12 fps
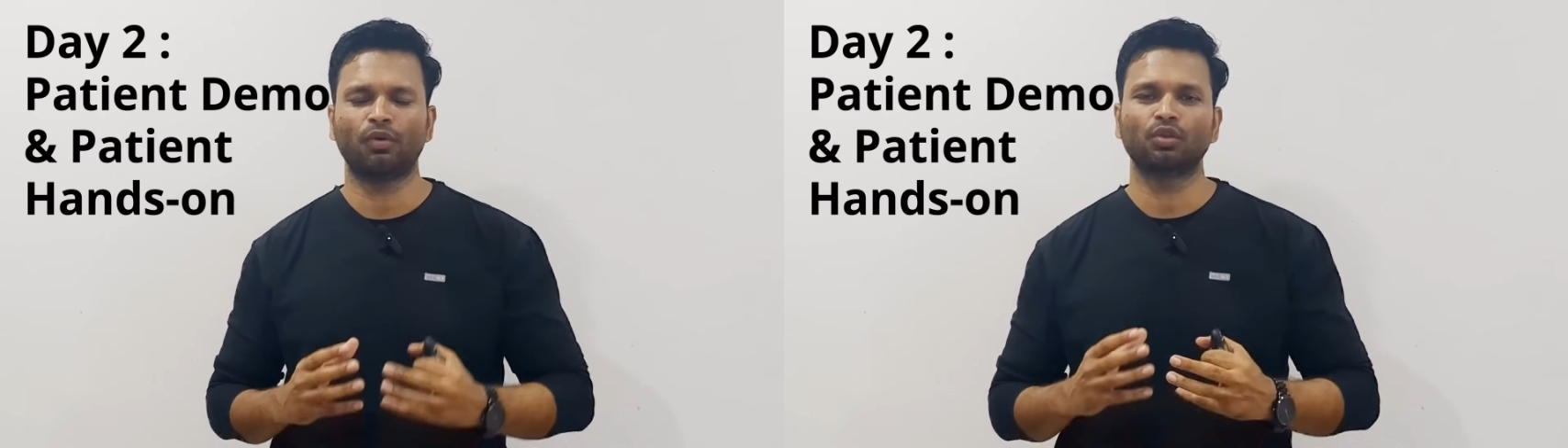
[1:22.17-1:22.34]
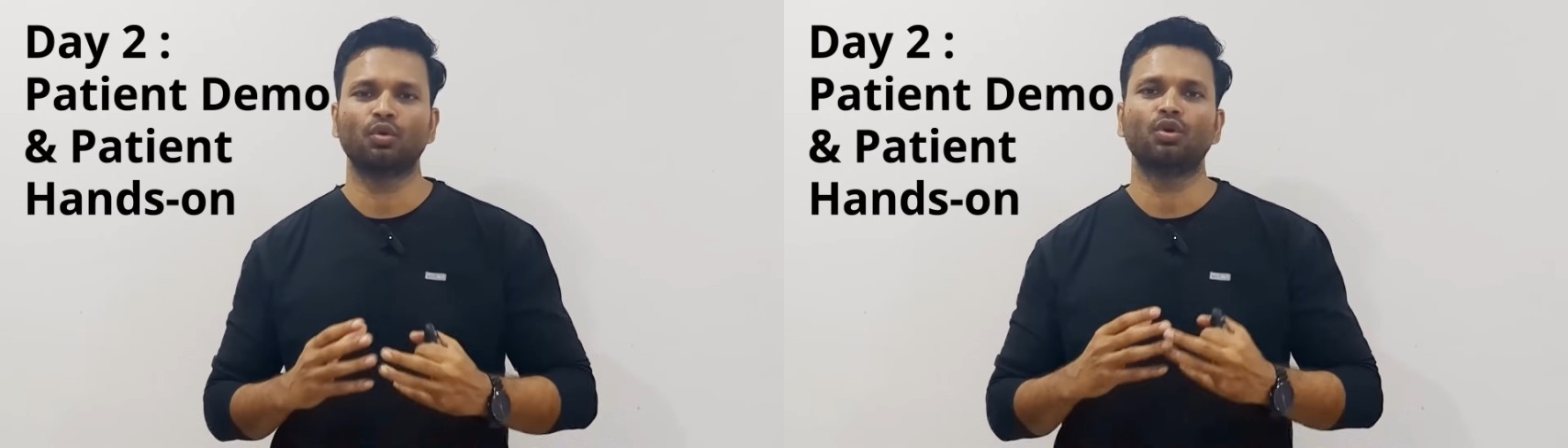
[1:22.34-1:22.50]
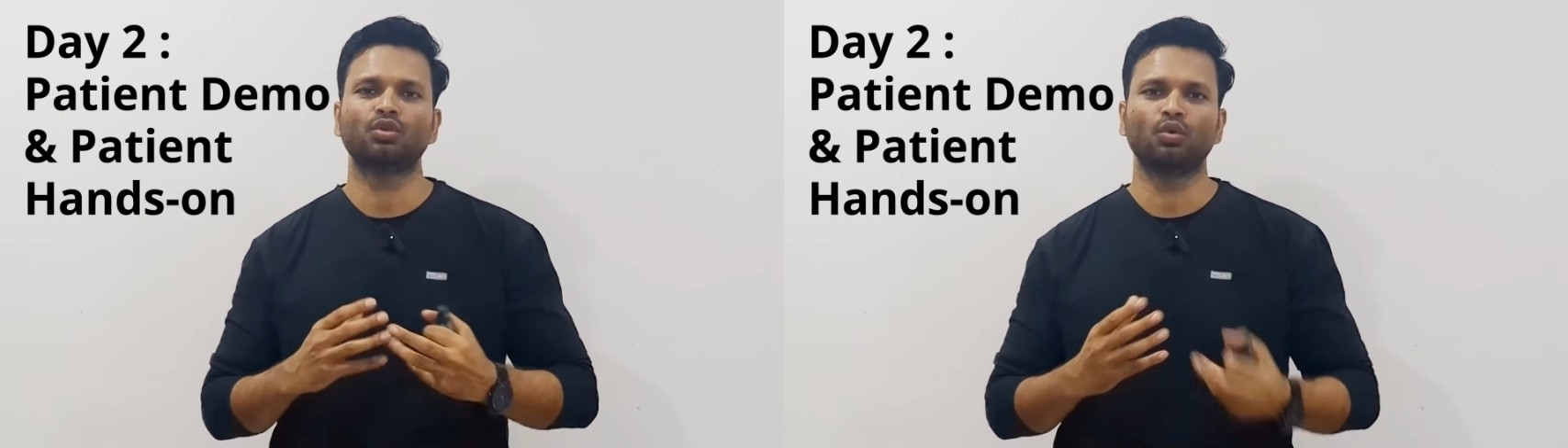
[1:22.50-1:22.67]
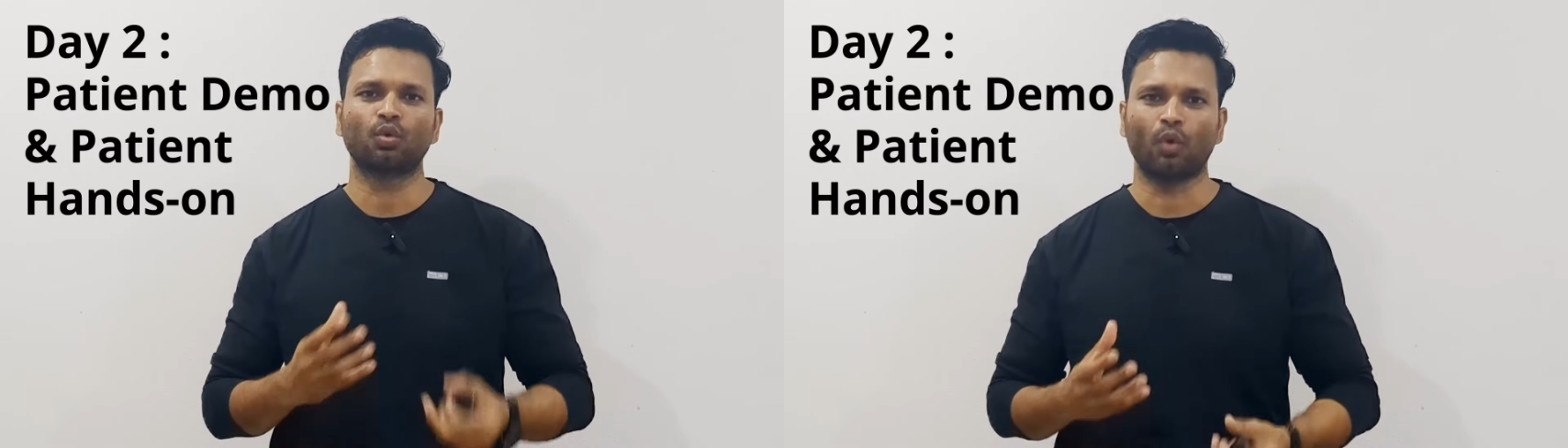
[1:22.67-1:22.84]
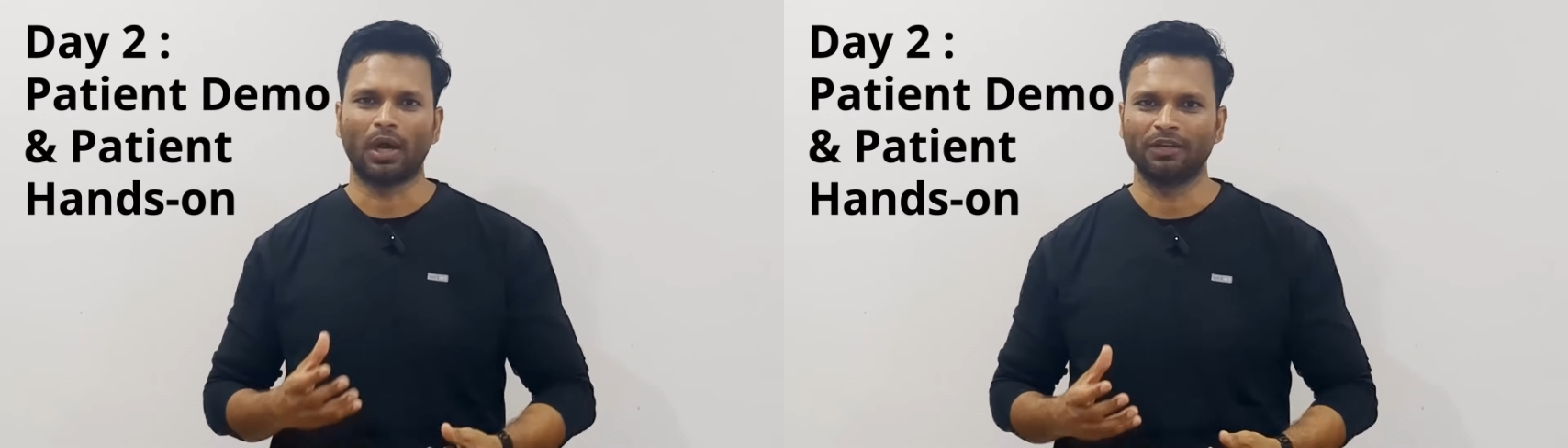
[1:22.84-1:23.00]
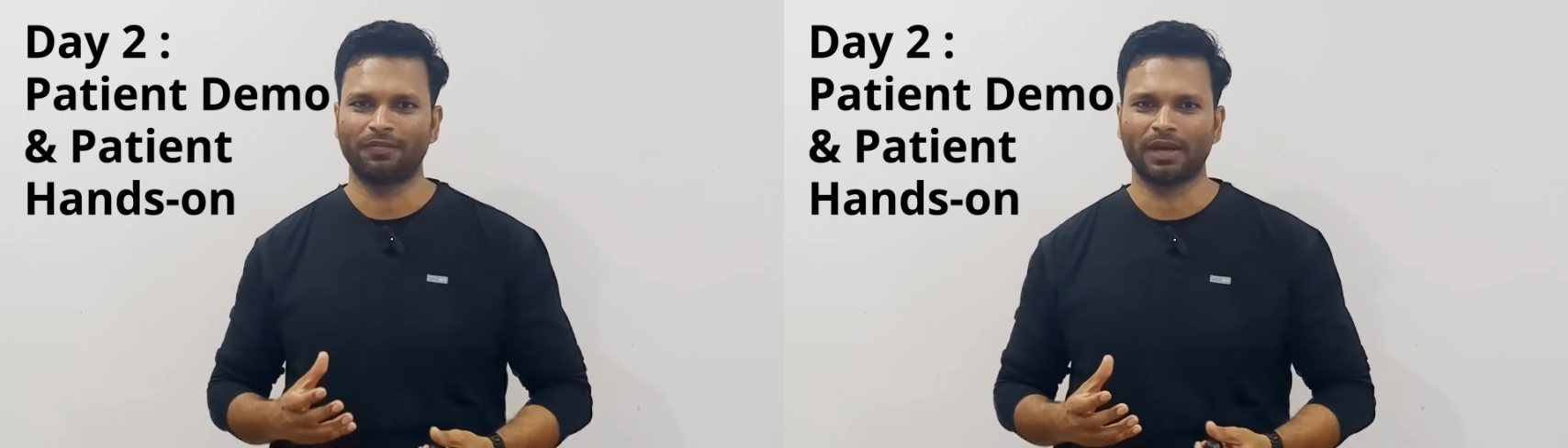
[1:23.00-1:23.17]
for those who
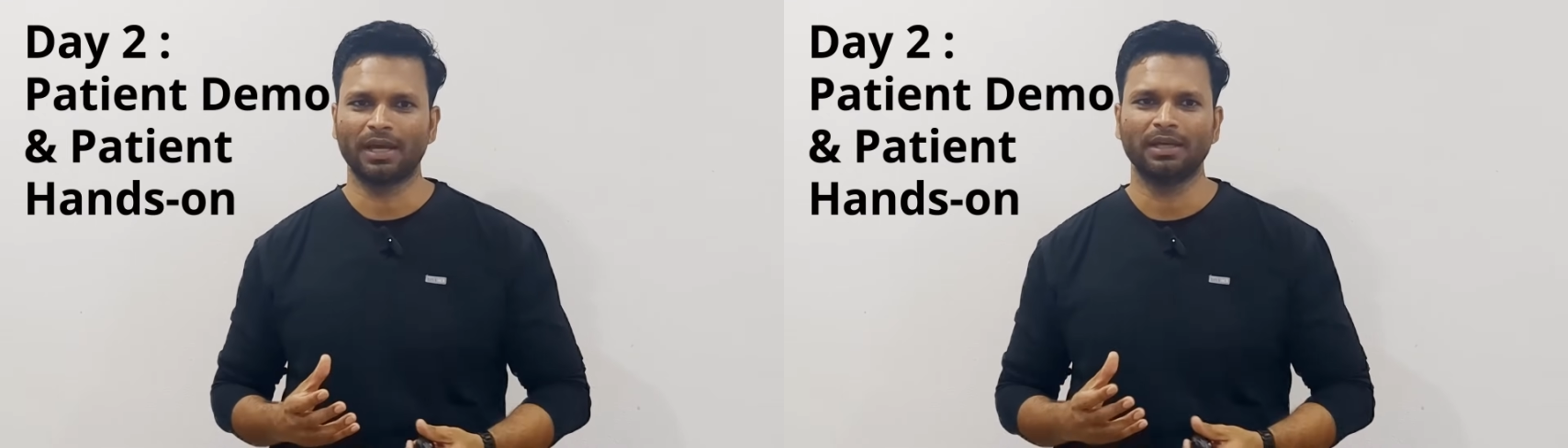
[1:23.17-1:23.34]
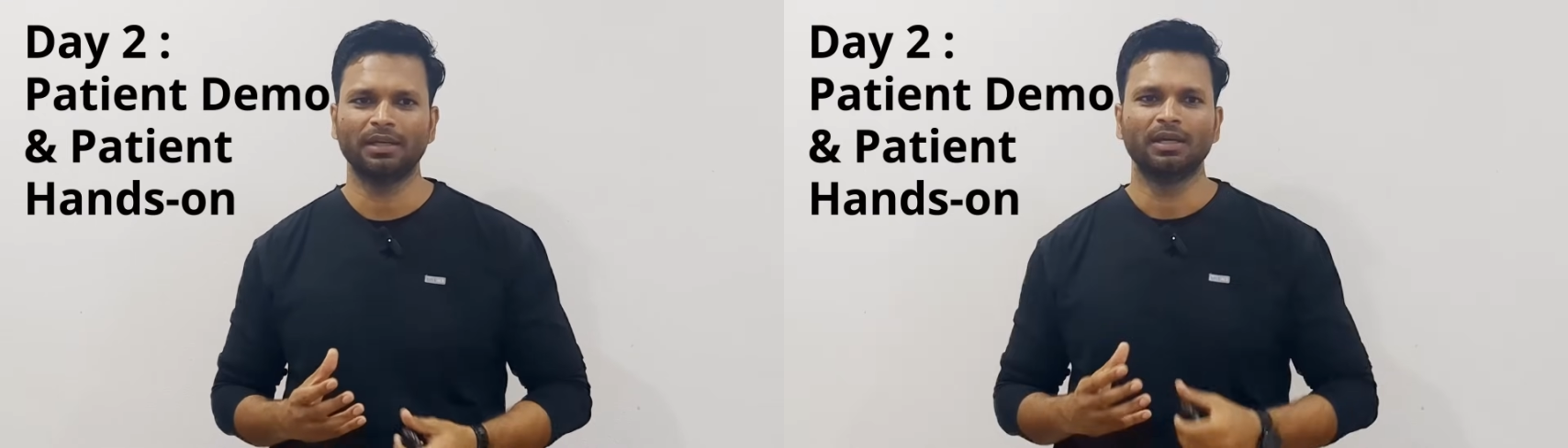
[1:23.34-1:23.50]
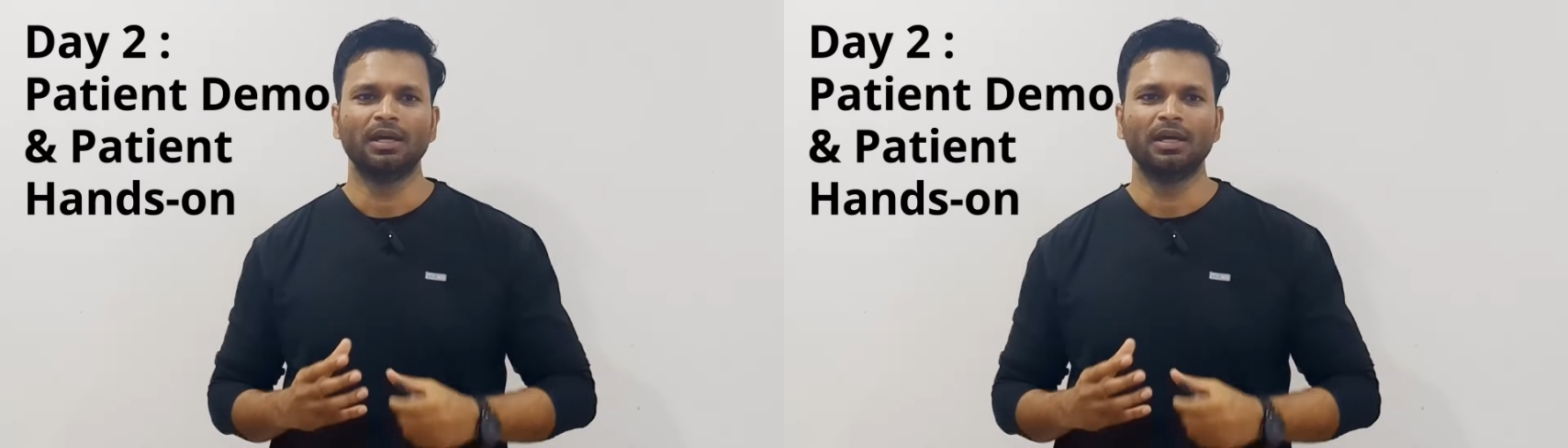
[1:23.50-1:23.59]
qualify.